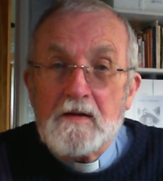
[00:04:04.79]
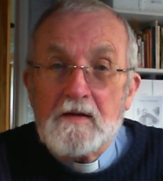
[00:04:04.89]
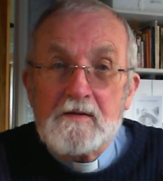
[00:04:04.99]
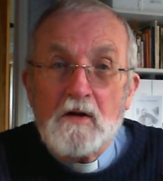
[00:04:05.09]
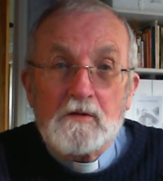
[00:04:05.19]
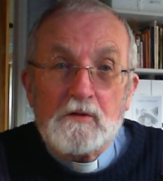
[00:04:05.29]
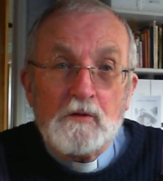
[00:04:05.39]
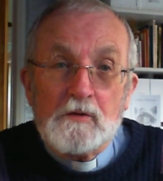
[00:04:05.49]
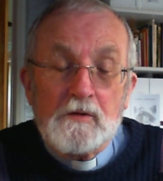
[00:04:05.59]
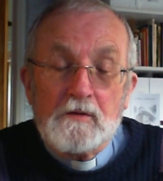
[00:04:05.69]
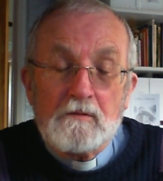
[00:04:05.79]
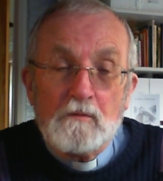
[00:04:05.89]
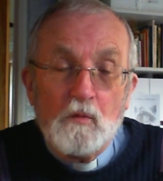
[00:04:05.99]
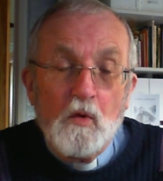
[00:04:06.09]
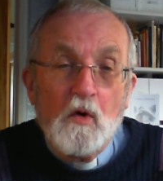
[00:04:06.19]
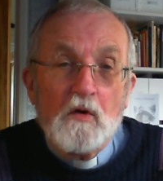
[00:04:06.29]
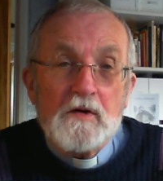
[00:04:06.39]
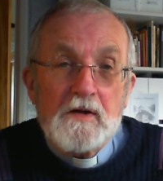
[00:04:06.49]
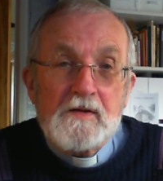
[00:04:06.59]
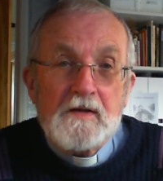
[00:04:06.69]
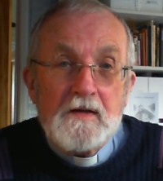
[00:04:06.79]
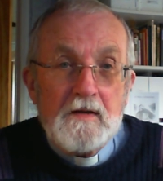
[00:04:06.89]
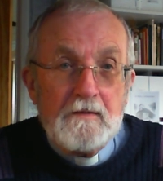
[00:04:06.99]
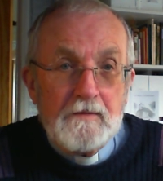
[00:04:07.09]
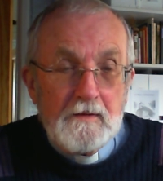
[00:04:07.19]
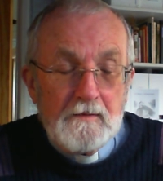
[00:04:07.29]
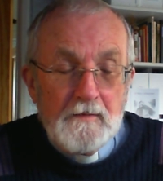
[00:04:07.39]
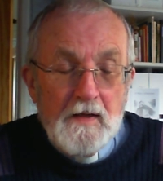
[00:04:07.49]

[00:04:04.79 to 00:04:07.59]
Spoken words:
is not good. War is evil.